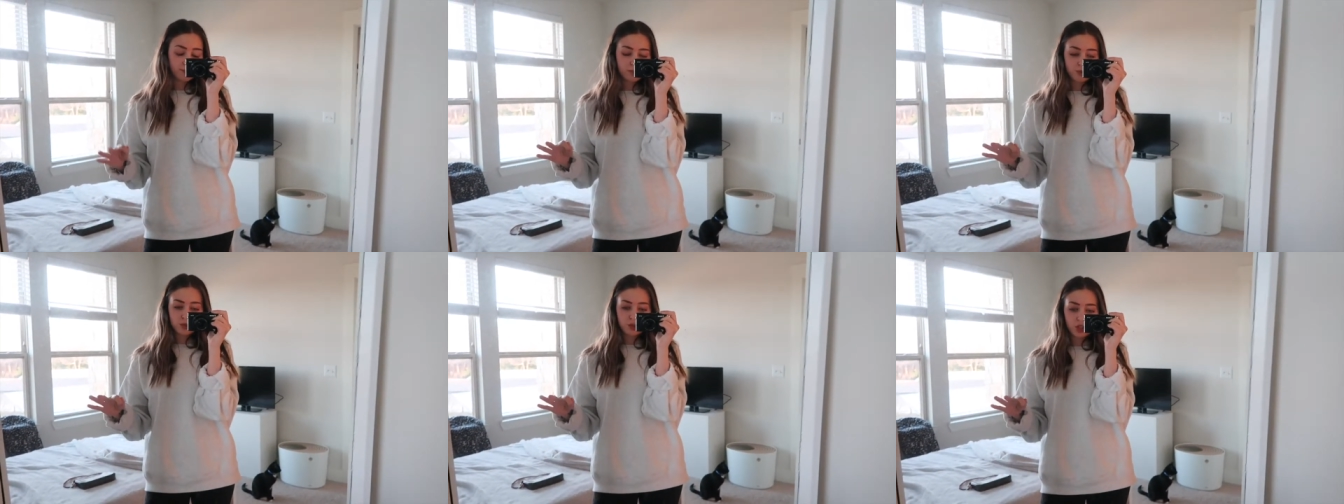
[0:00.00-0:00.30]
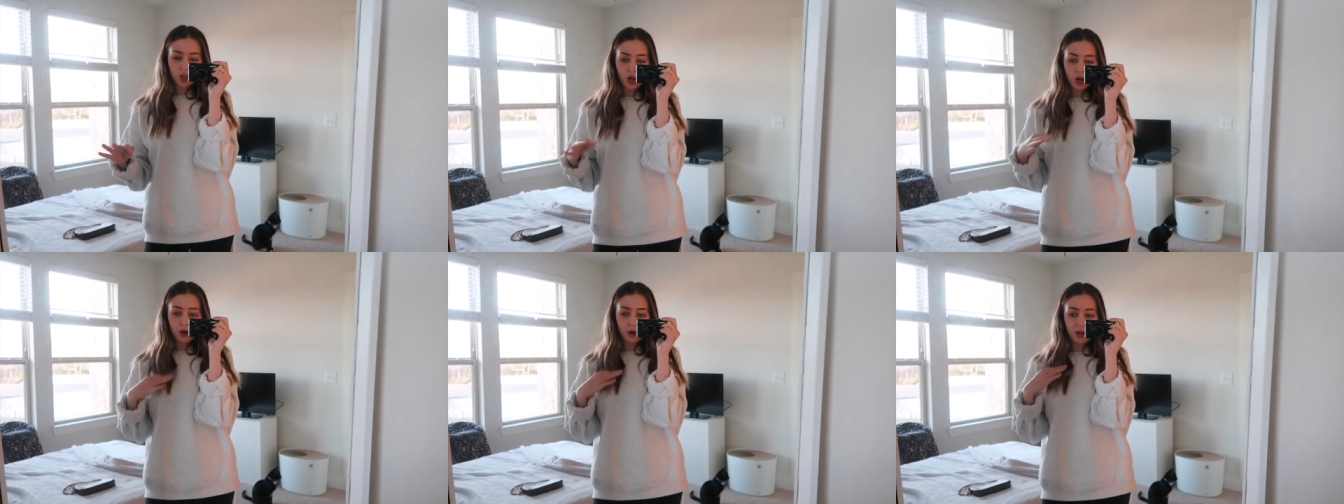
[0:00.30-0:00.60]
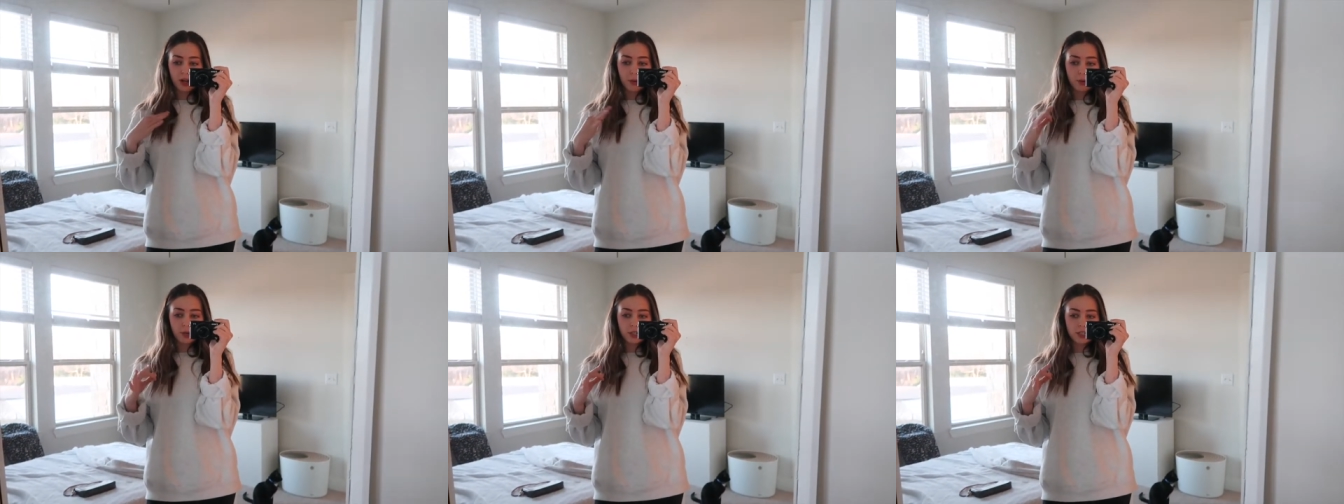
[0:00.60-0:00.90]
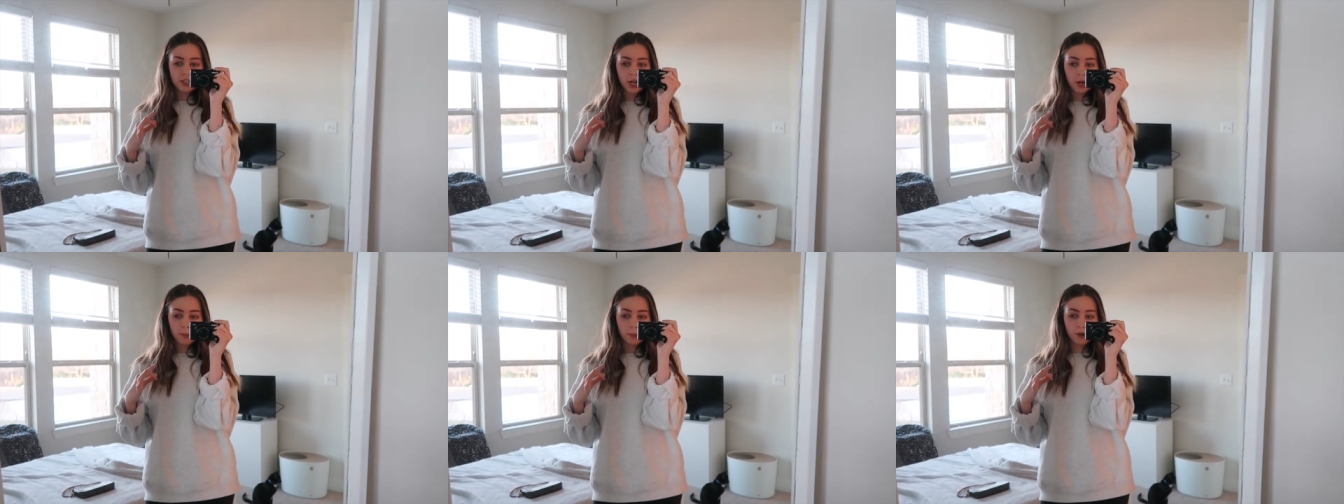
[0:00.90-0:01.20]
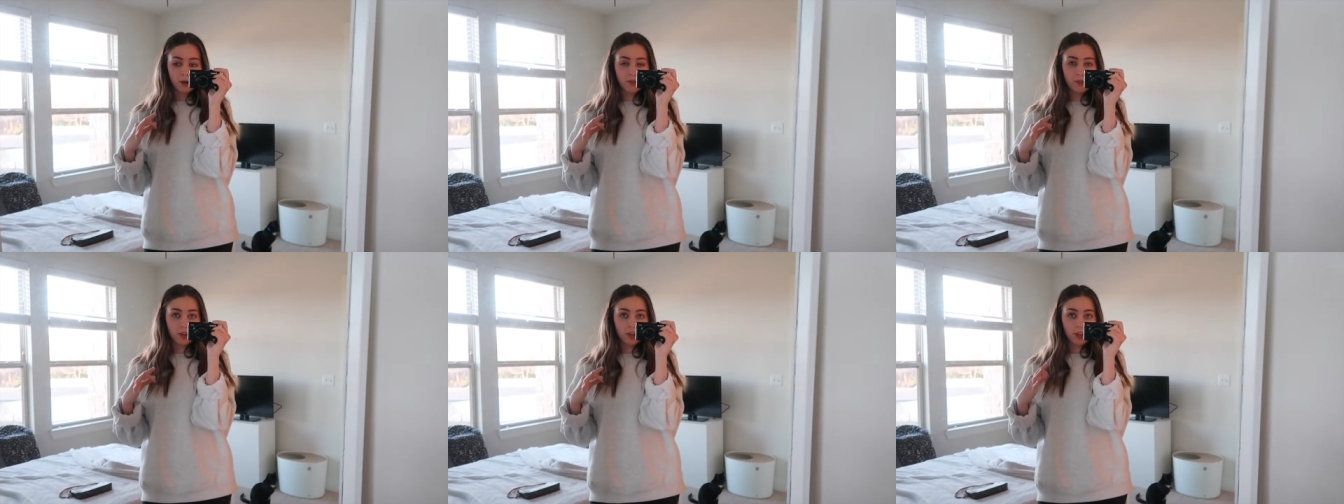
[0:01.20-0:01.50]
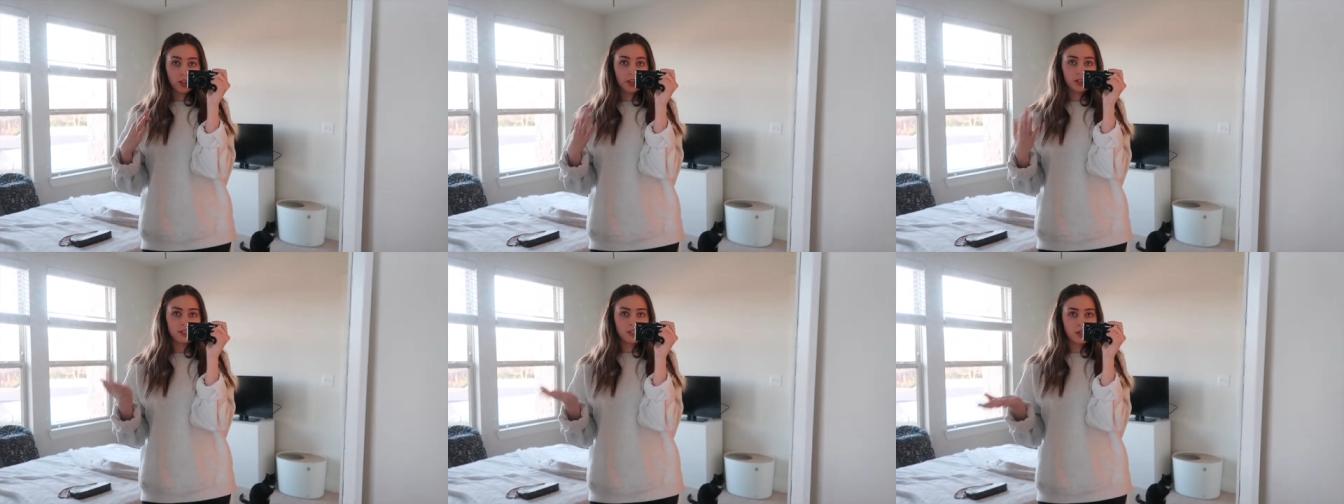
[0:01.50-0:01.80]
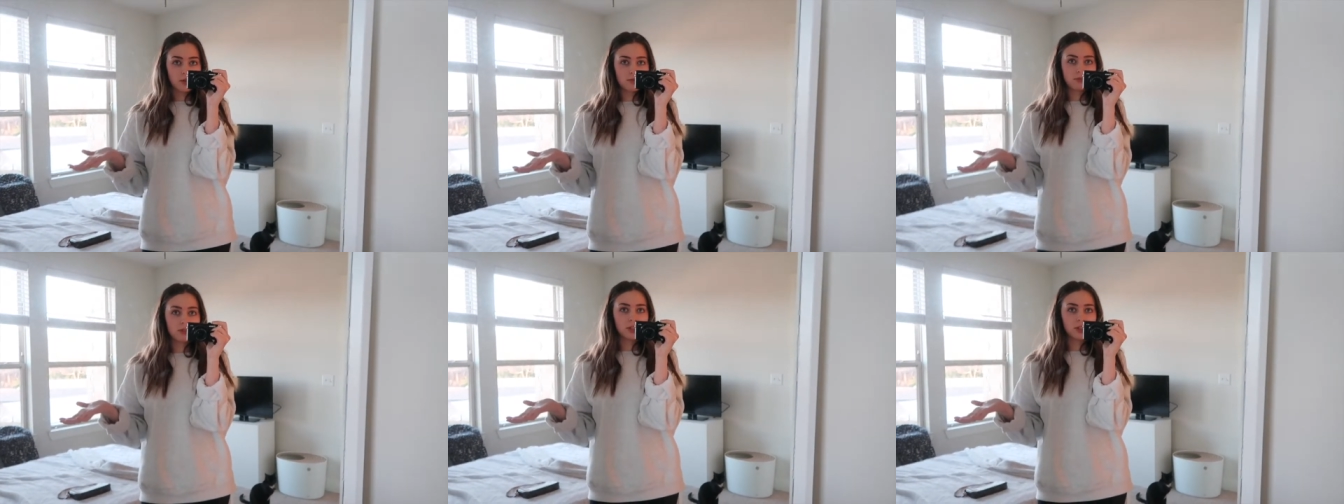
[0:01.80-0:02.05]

So it worked out perfectly because I was